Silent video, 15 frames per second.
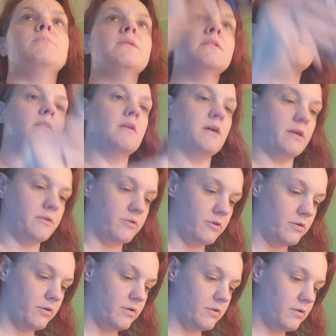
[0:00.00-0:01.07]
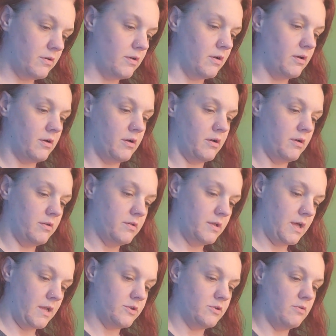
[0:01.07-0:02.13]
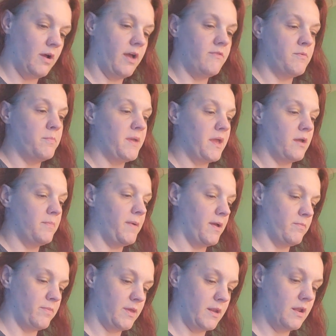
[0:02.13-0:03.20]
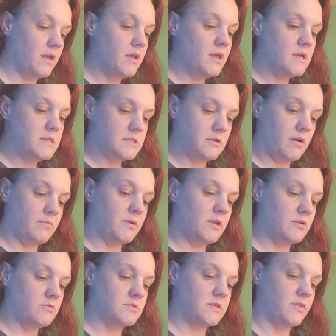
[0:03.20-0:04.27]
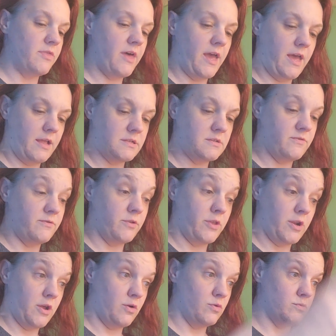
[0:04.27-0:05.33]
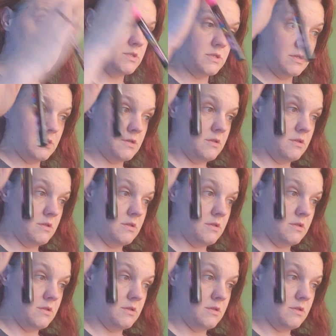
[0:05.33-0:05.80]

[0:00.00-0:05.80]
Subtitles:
bit lighter. Aha, I do. I have a pink paint pen. So I'm going to use that for the nose.